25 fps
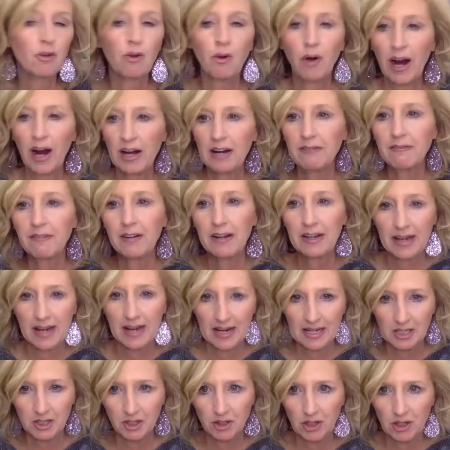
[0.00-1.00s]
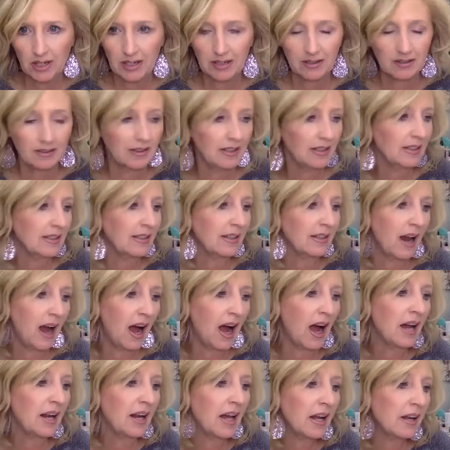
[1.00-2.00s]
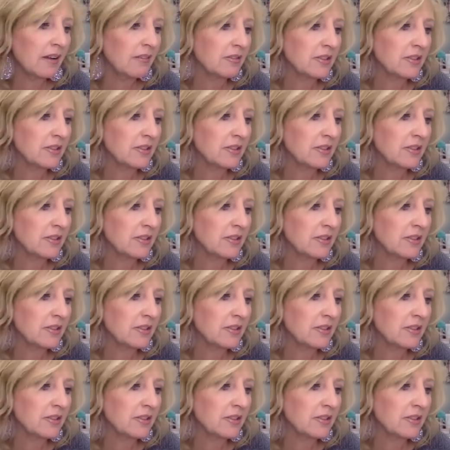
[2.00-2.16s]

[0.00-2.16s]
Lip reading: gratification. 9 out of